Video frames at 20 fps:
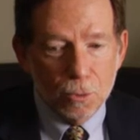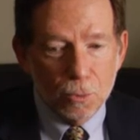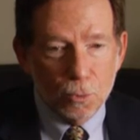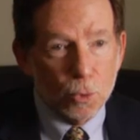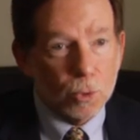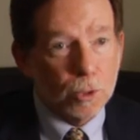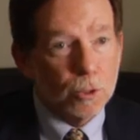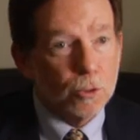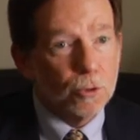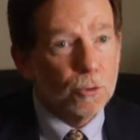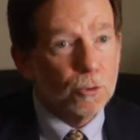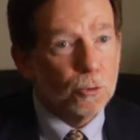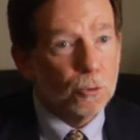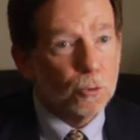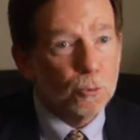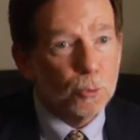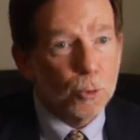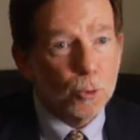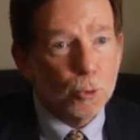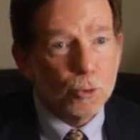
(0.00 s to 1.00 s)
religious or
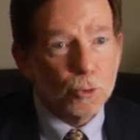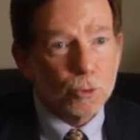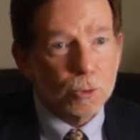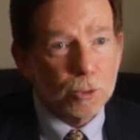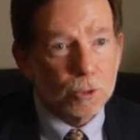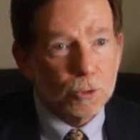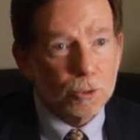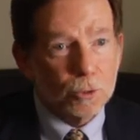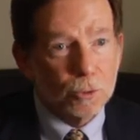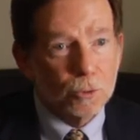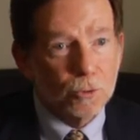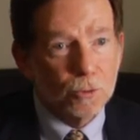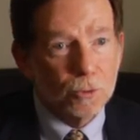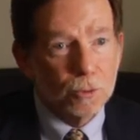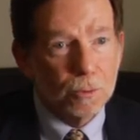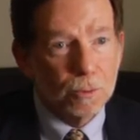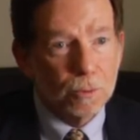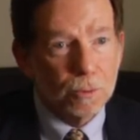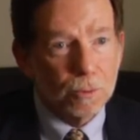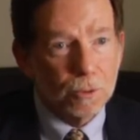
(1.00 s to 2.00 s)
spiritual issues
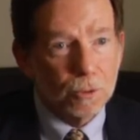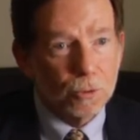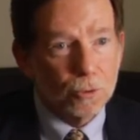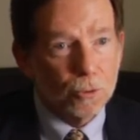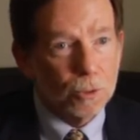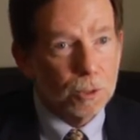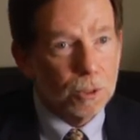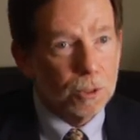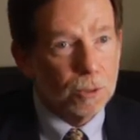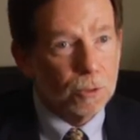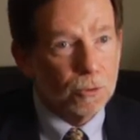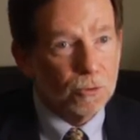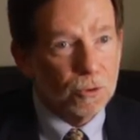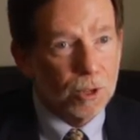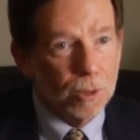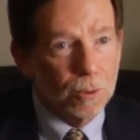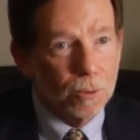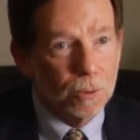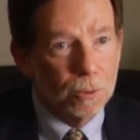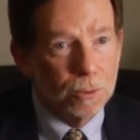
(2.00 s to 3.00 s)
that you need to
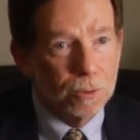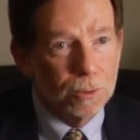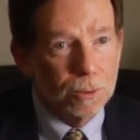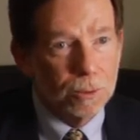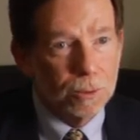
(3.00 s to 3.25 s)
settle?